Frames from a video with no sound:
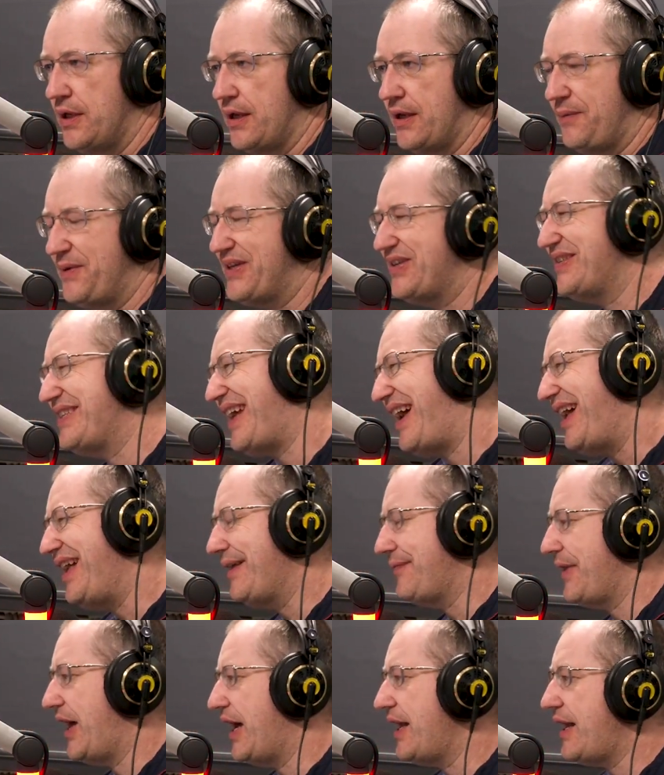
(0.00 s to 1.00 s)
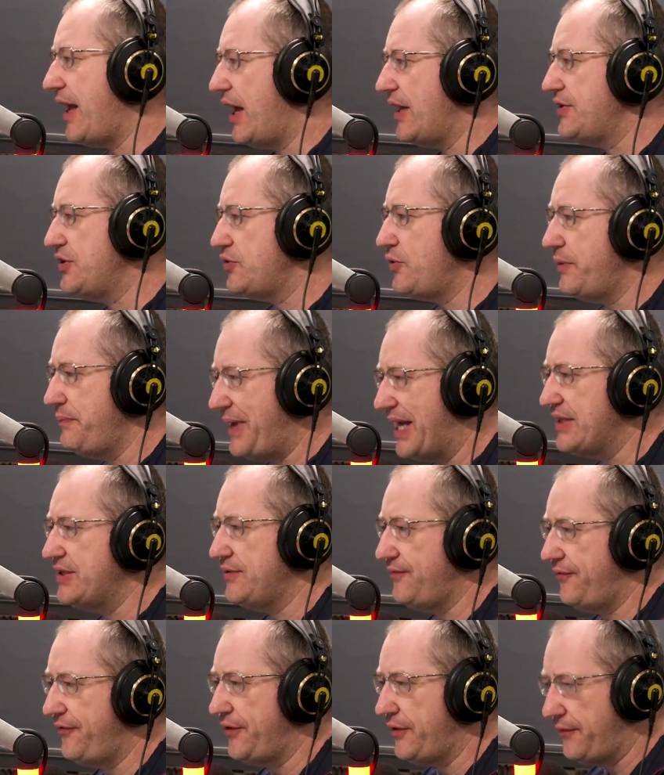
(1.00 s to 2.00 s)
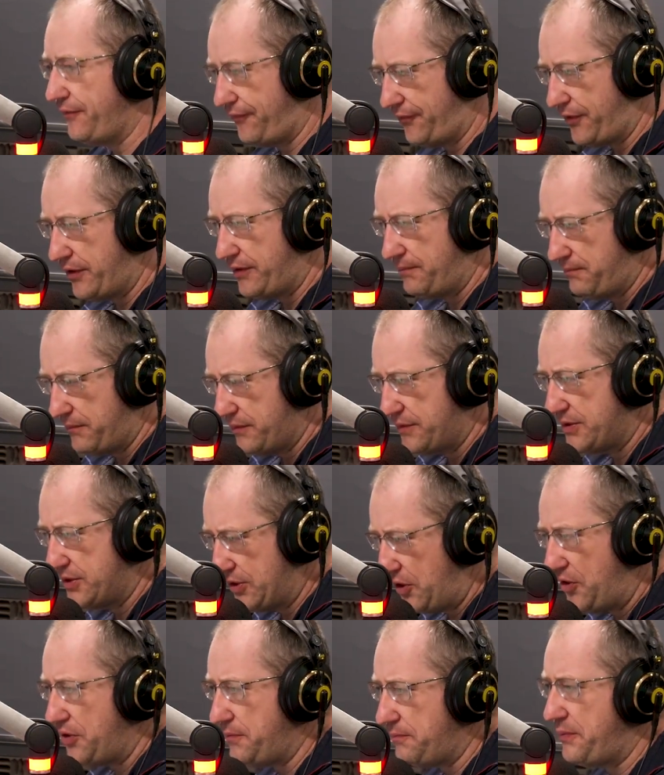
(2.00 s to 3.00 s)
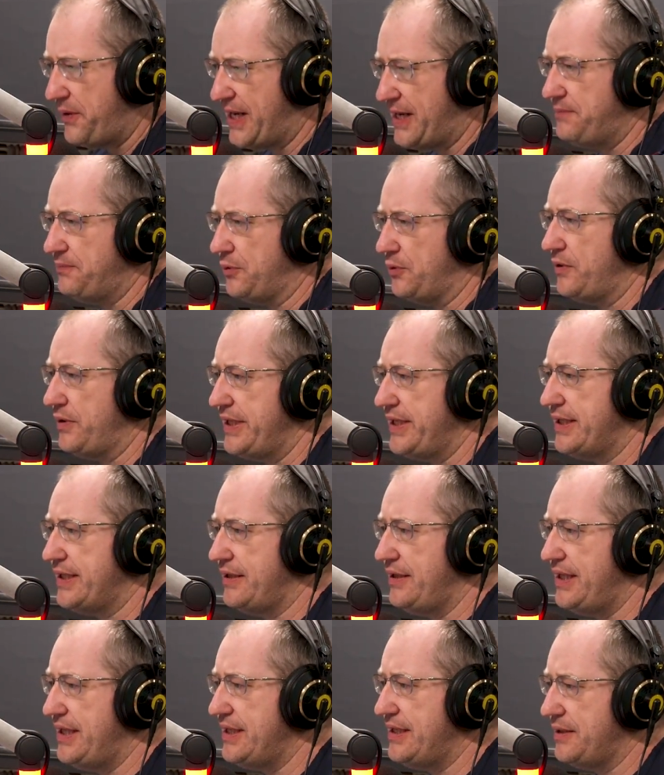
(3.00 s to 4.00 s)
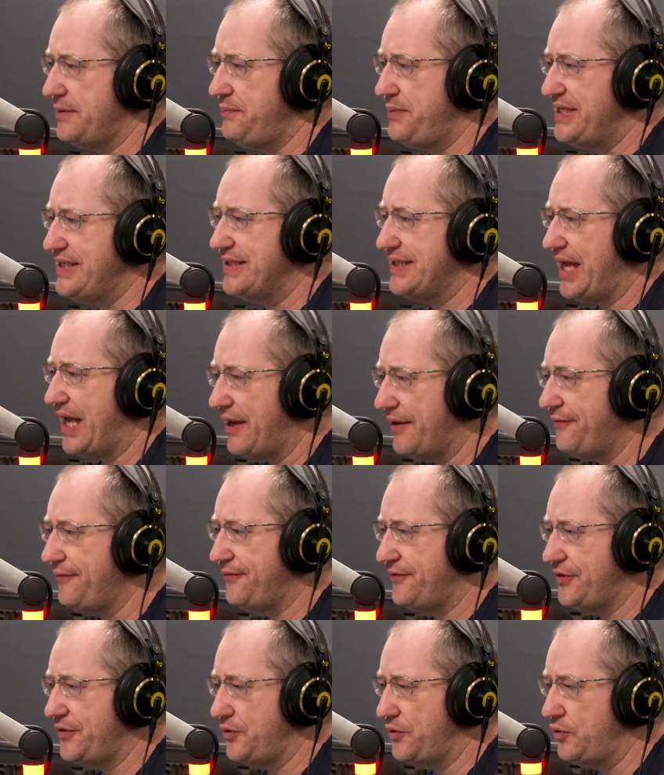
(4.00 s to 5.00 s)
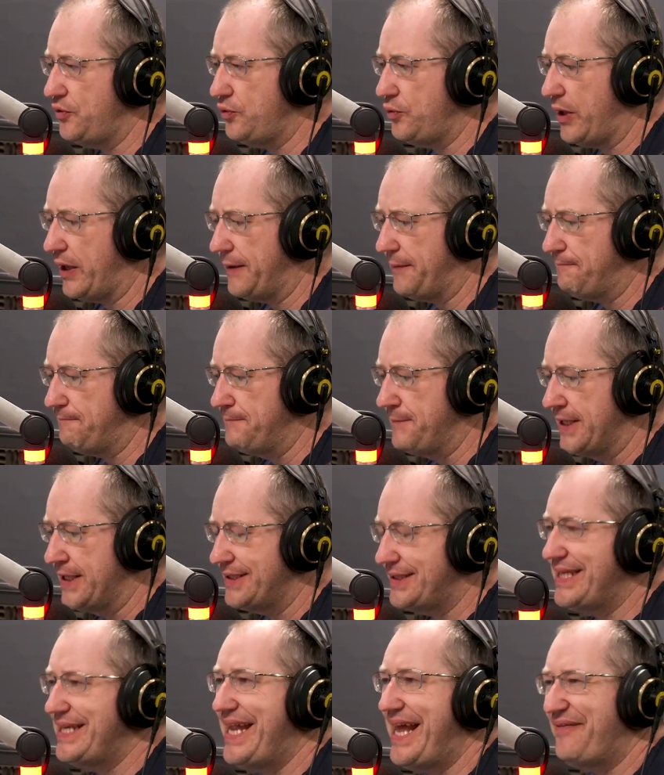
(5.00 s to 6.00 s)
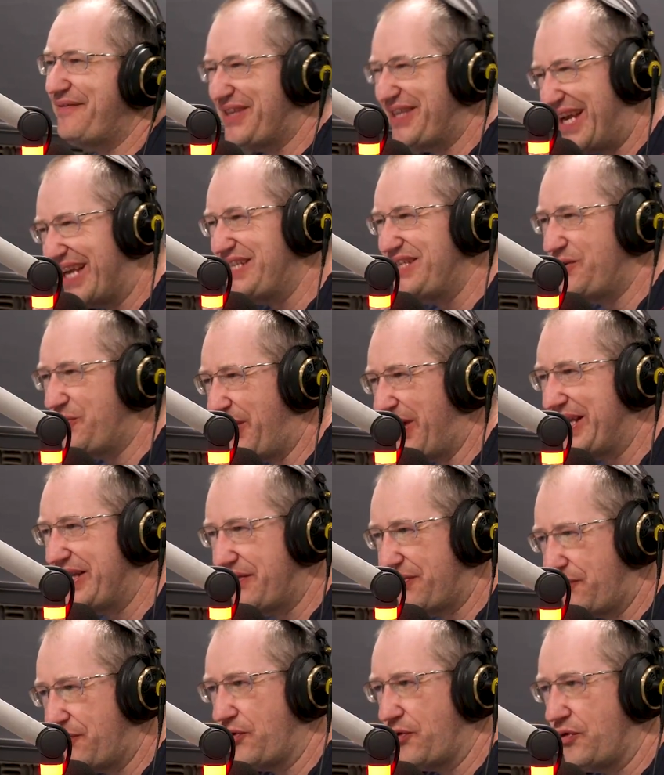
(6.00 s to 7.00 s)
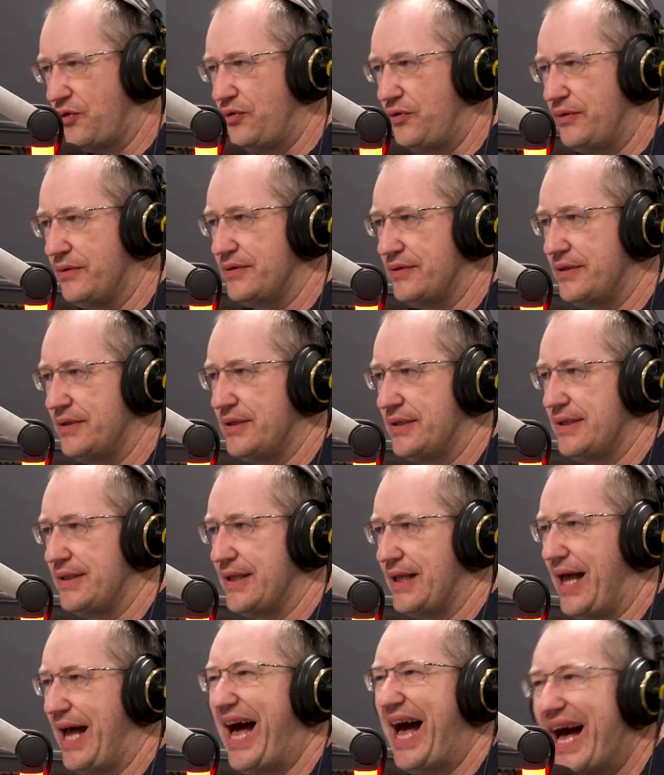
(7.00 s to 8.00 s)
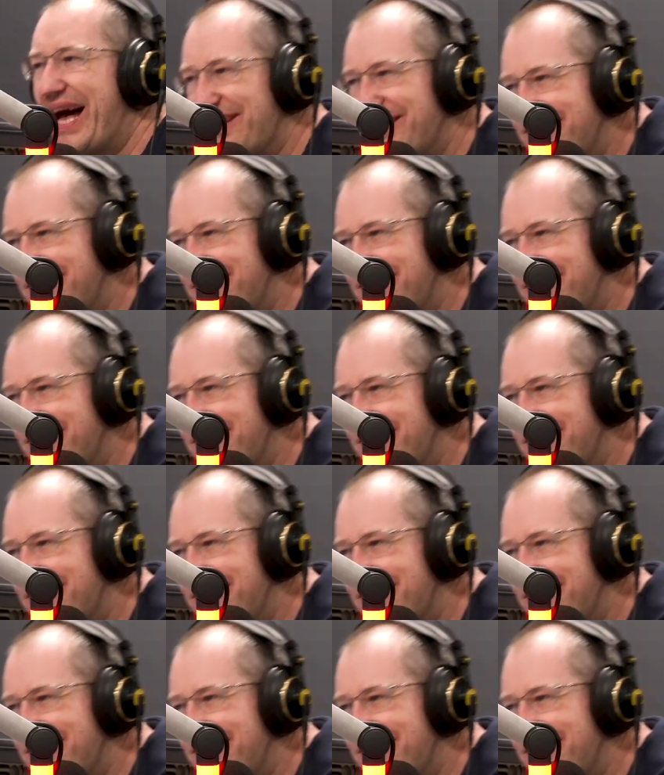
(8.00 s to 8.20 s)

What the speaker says: Because I do imagine for certain people it can be tough to navigate your way through art